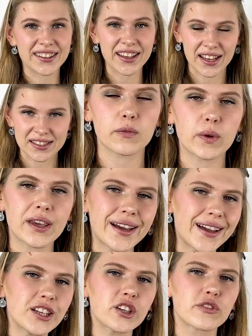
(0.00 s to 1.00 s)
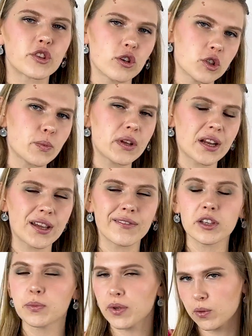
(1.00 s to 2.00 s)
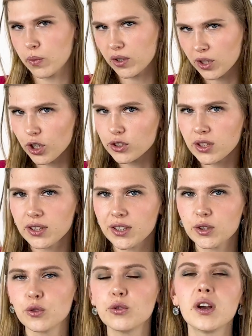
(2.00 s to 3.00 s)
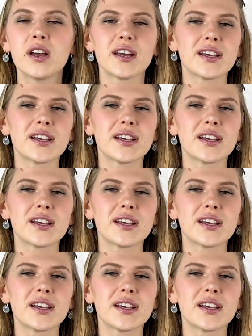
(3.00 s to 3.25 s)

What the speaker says: Yes, we kind of don't believe it, but we totally do,